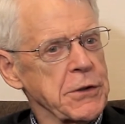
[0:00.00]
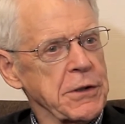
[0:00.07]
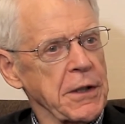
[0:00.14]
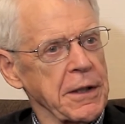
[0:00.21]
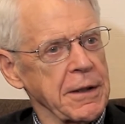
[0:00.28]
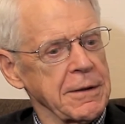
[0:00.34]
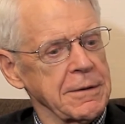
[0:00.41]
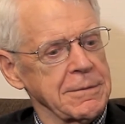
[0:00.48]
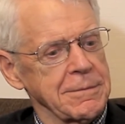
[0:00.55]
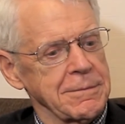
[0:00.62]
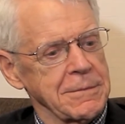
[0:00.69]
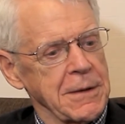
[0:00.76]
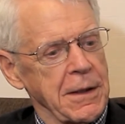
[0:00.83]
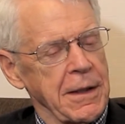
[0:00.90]
exciting.
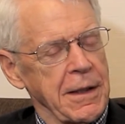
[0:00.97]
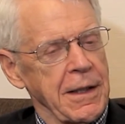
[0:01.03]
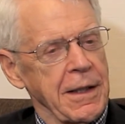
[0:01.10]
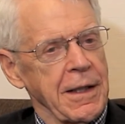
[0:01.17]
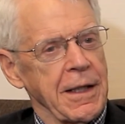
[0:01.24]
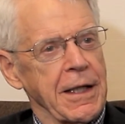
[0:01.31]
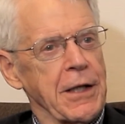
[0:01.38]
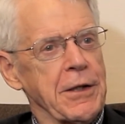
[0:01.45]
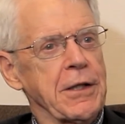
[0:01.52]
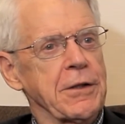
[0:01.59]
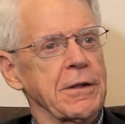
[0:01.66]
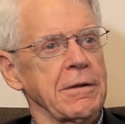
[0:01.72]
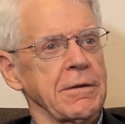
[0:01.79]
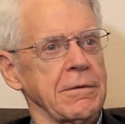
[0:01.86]
And I
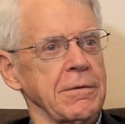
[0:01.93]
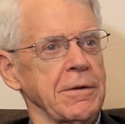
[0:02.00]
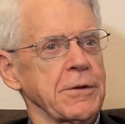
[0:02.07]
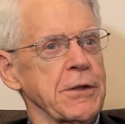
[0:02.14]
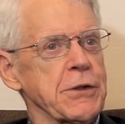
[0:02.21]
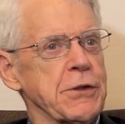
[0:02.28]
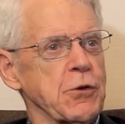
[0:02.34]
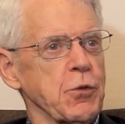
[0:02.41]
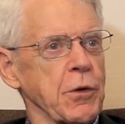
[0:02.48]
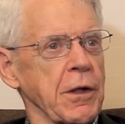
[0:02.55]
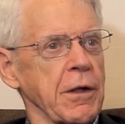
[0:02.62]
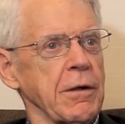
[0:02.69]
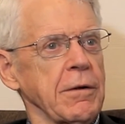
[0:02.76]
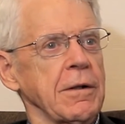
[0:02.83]
think this is
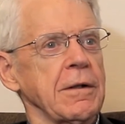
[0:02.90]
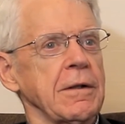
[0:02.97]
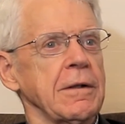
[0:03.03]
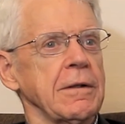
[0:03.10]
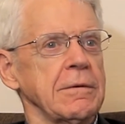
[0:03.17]
where